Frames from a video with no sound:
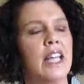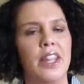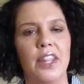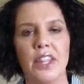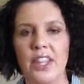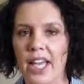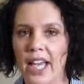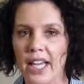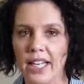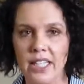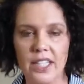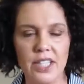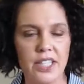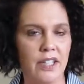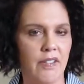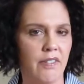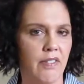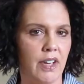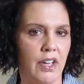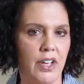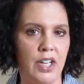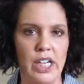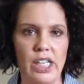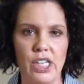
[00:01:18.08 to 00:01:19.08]
That is a
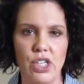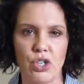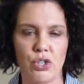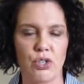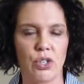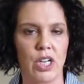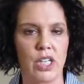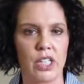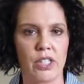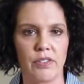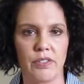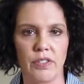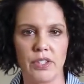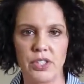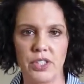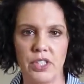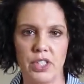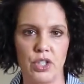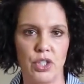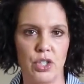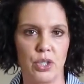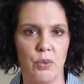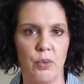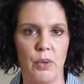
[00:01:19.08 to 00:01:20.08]
very stressful
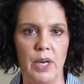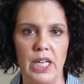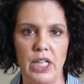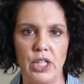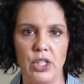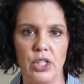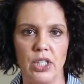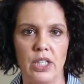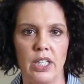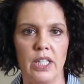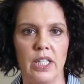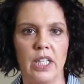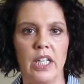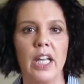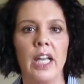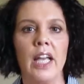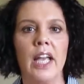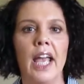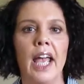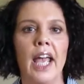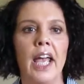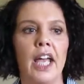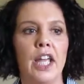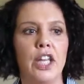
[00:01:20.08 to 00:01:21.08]
situation.
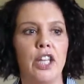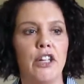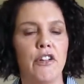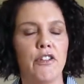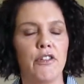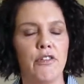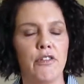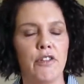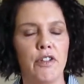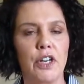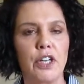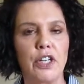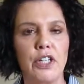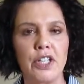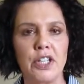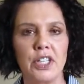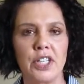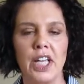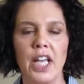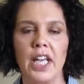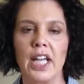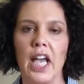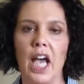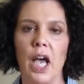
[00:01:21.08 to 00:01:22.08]
And the first
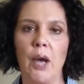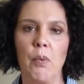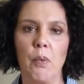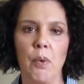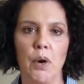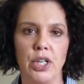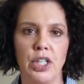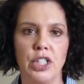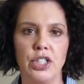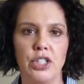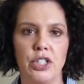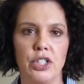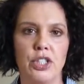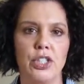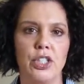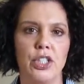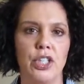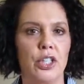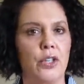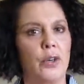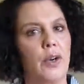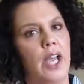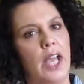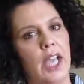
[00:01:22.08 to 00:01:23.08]
thing I wanted to
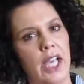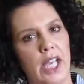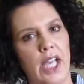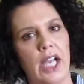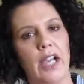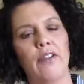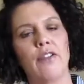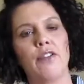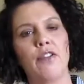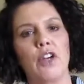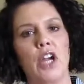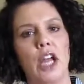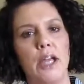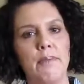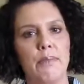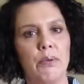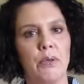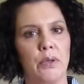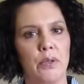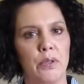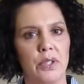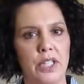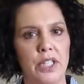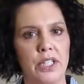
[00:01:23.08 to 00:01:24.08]
do after I
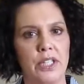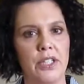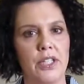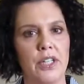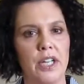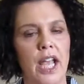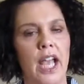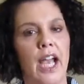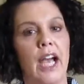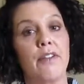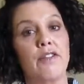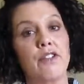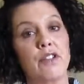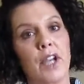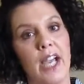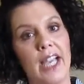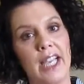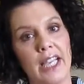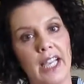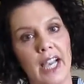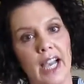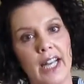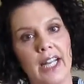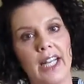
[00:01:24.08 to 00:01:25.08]

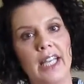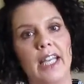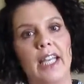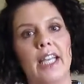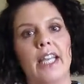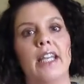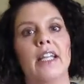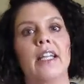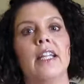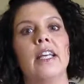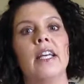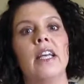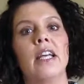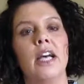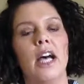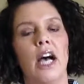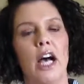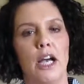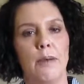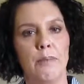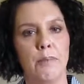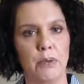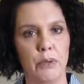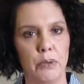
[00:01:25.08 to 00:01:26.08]
got hit,
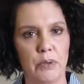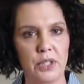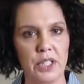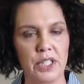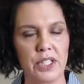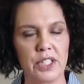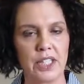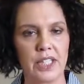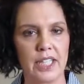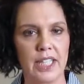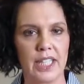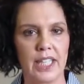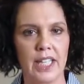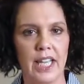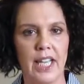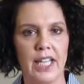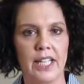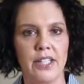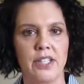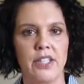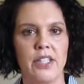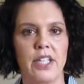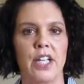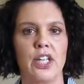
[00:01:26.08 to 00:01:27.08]
I pulled into the
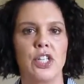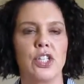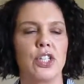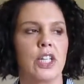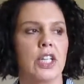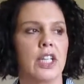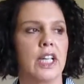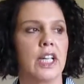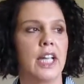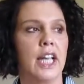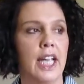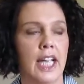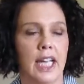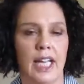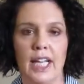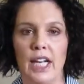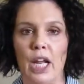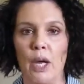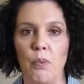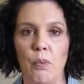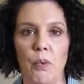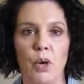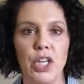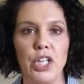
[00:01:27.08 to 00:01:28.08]
gas station and
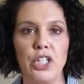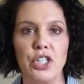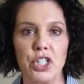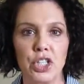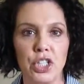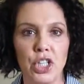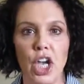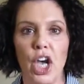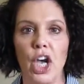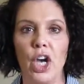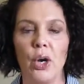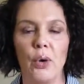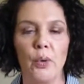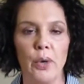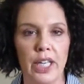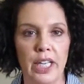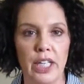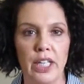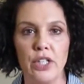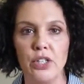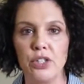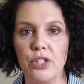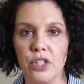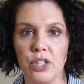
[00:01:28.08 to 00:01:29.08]
I wanted to go
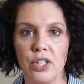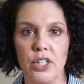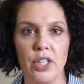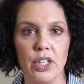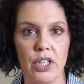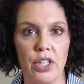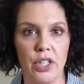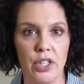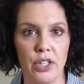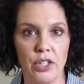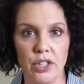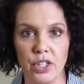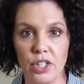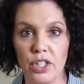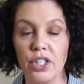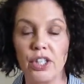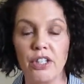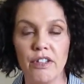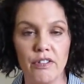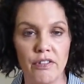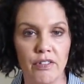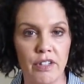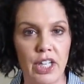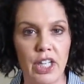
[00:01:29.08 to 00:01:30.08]
into the
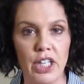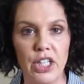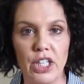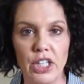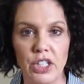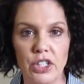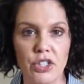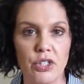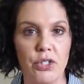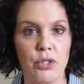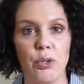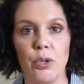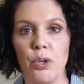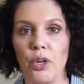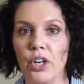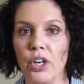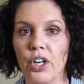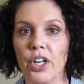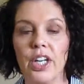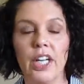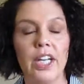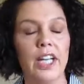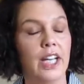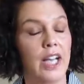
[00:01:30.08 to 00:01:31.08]
convenience
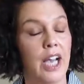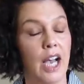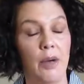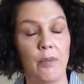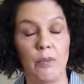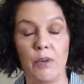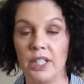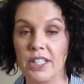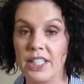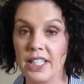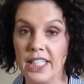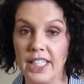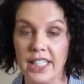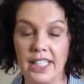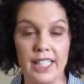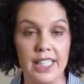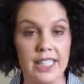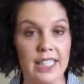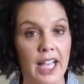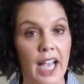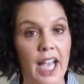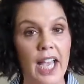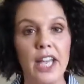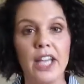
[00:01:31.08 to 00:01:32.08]
store. I wanted to get
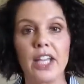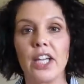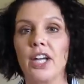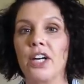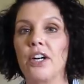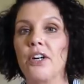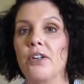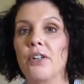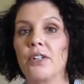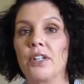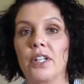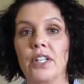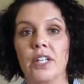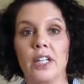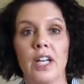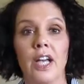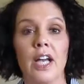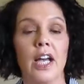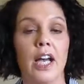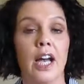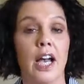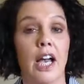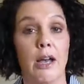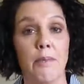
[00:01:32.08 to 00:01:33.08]
a Diet Coke,
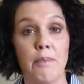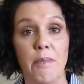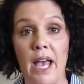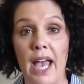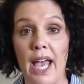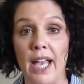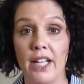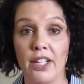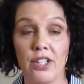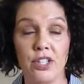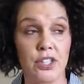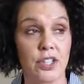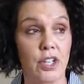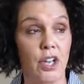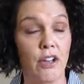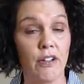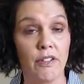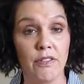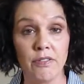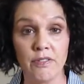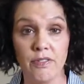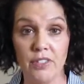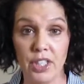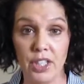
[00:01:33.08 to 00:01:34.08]
a bag of
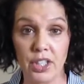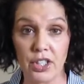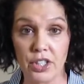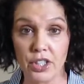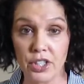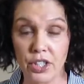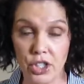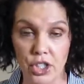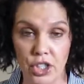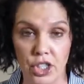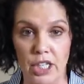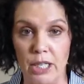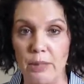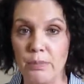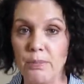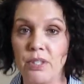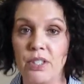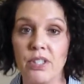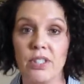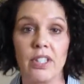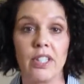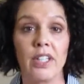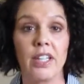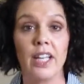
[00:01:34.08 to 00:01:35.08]
salt and vinegar
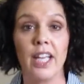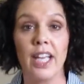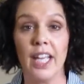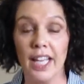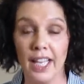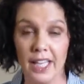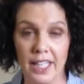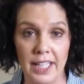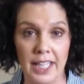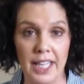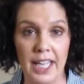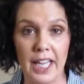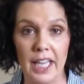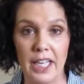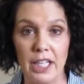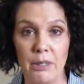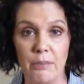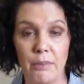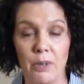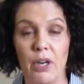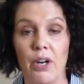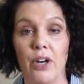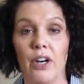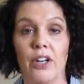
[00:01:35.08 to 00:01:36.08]
chips, and a candy
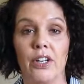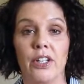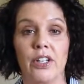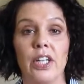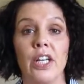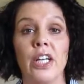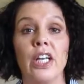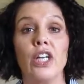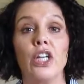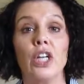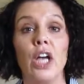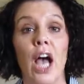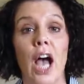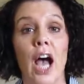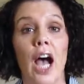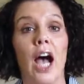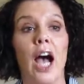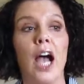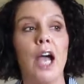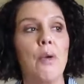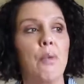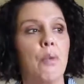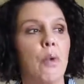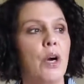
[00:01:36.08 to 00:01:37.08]
bar.
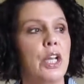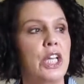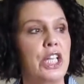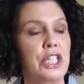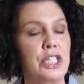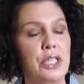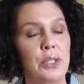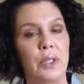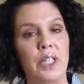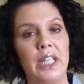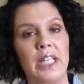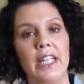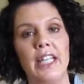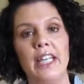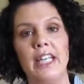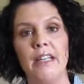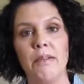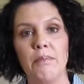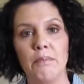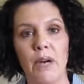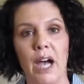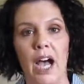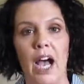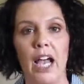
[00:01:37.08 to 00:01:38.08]
I wanted to
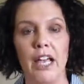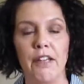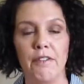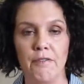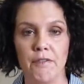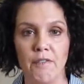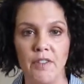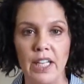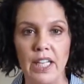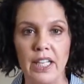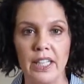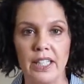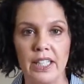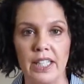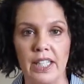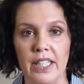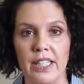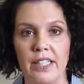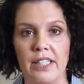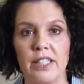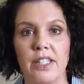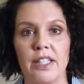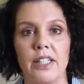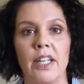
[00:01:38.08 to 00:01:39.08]
eat my
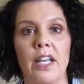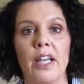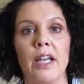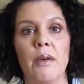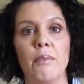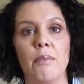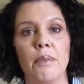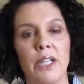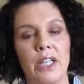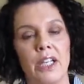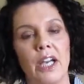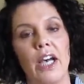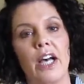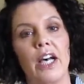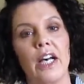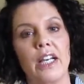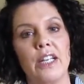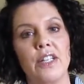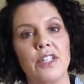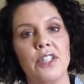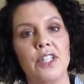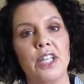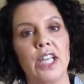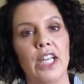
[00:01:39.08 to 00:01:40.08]
feelings
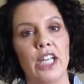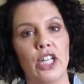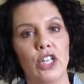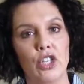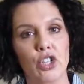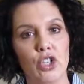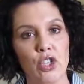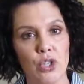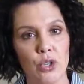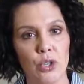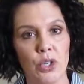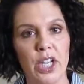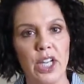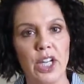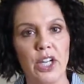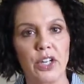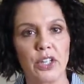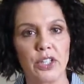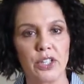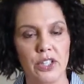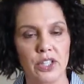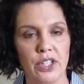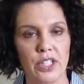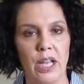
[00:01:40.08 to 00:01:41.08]
because it
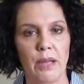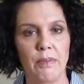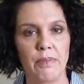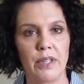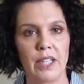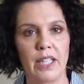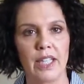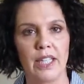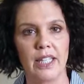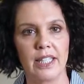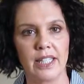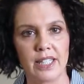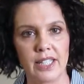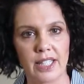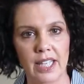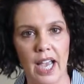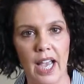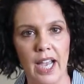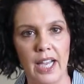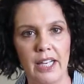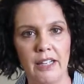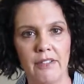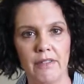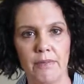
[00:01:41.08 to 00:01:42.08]
triggered something
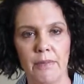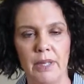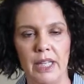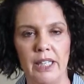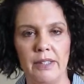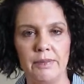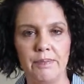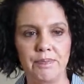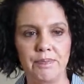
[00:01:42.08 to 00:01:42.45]
inside of me.